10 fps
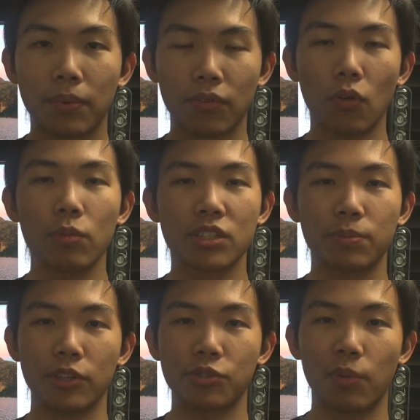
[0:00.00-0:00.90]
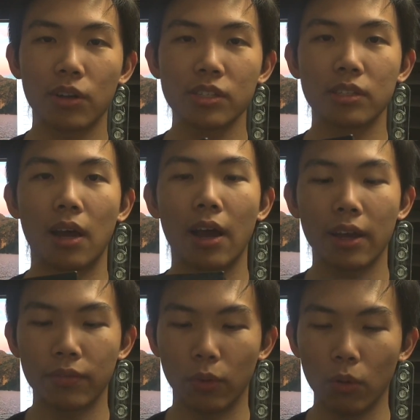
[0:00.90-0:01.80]
performance benchmarks, I
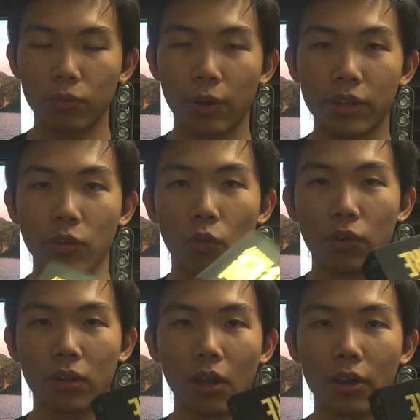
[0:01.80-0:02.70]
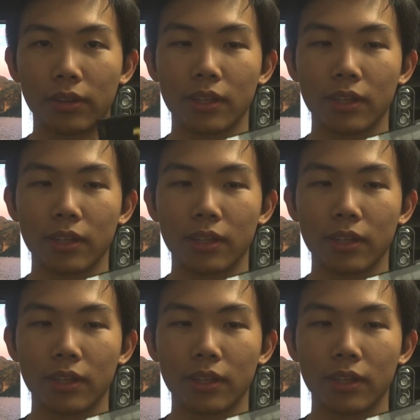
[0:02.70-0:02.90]
have already overclocked